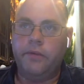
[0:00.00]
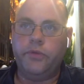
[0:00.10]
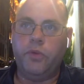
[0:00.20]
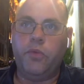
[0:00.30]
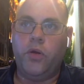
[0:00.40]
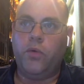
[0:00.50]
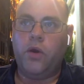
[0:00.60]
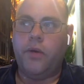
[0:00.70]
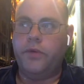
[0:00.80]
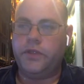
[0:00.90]
come to a point
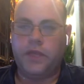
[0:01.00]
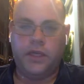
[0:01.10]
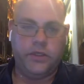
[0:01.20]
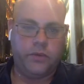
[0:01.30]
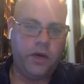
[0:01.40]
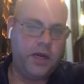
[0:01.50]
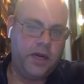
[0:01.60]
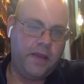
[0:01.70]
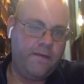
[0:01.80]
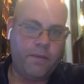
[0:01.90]
where I was like just ready
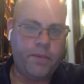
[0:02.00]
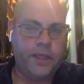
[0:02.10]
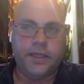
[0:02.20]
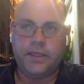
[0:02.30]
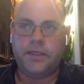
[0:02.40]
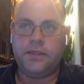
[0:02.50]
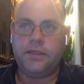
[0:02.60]
to give up on this